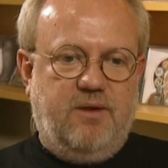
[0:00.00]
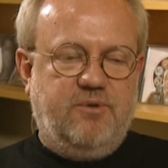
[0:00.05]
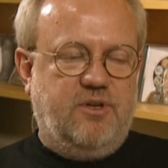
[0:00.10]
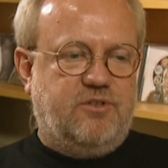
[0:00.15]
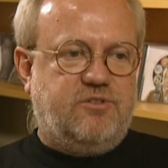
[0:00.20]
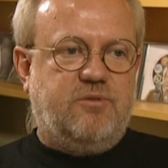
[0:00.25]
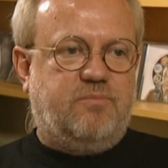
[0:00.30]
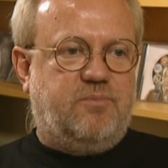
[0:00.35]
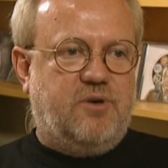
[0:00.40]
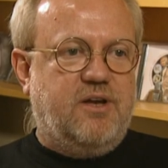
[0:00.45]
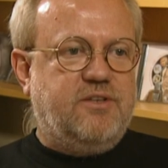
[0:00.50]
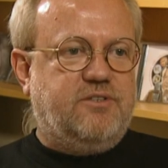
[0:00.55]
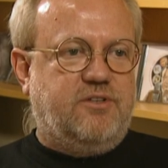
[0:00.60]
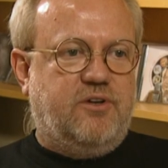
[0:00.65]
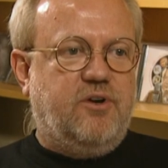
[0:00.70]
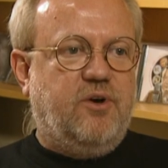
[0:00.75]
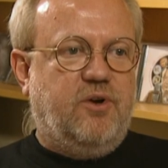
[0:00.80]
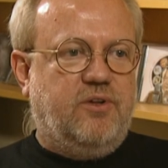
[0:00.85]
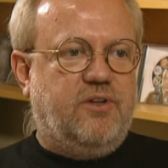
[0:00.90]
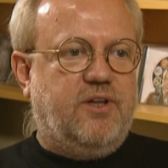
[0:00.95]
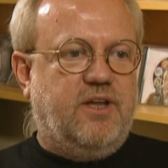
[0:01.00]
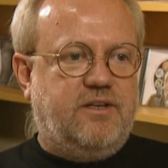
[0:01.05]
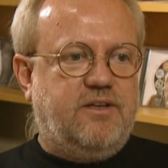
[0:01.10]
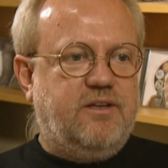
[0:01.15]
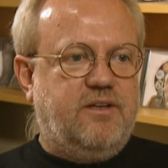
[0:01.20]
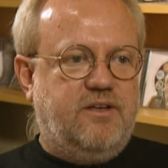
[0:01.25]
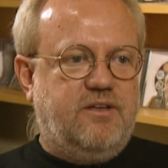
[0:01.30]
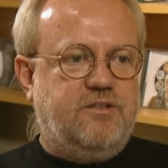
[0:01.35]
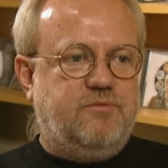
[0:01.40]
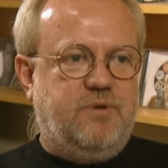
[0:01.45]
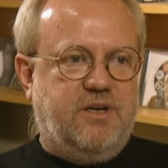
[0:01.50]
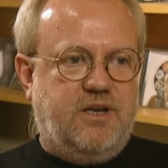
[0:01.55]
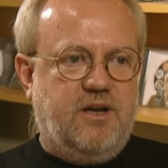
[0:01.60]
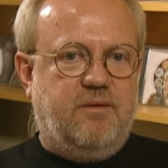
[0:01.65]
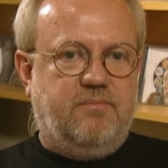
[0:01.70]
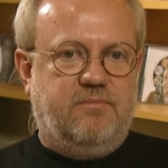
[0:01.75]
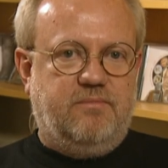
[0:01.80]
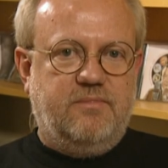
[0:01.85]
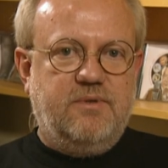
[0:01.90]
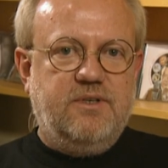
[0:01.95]
not surprised at all that he's
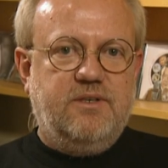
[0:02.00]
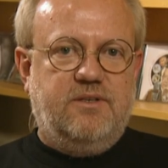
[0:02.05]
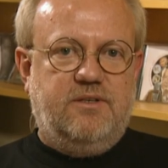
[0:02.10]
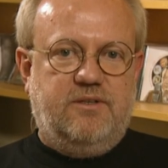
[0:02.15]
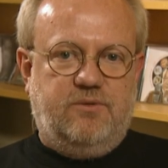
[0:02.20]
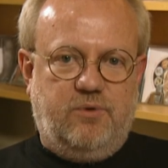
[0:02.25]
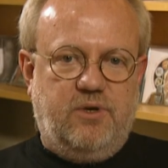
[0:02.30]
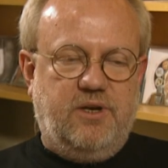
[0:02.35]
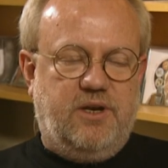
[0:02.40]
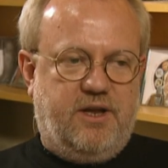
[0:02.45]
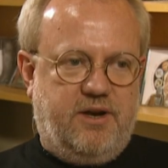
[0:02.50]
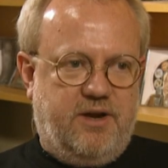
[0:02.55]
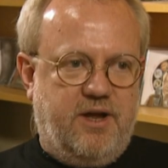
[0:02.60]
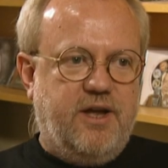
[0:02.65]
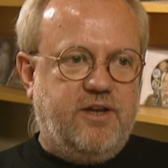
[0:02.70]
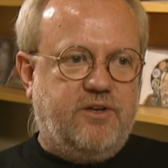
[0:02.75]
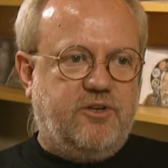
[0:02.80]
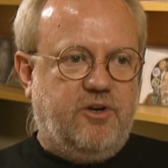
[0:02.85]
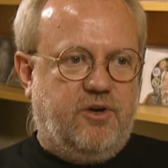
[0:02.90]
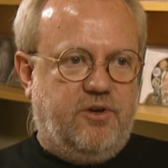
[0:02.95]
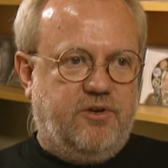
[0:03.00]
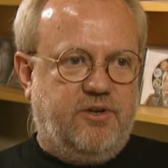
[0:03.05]
become really an icon